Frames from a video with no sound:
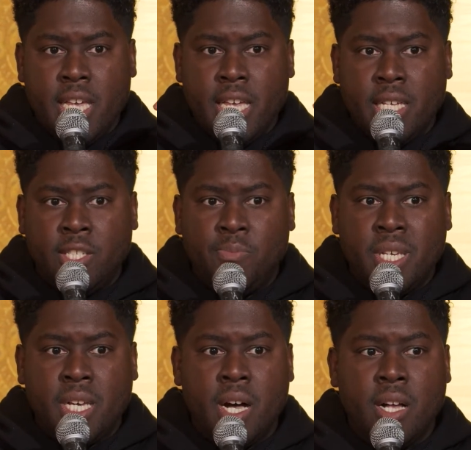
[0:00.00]
is
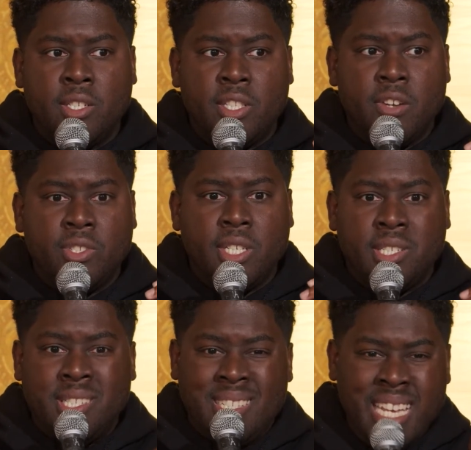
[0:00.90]
because there's
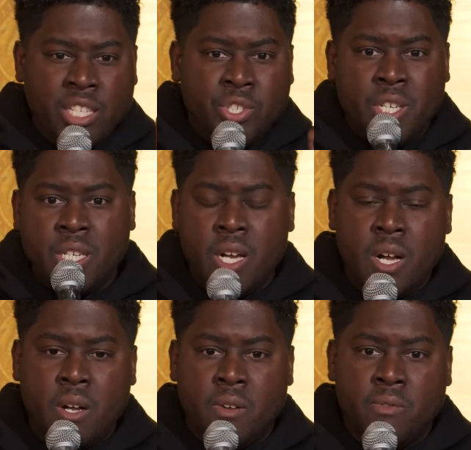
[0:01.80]
this tension
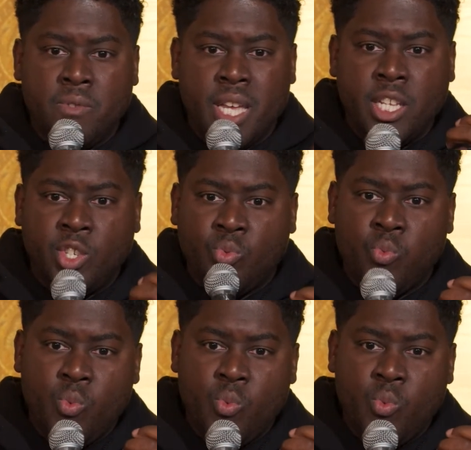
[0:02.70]
of in this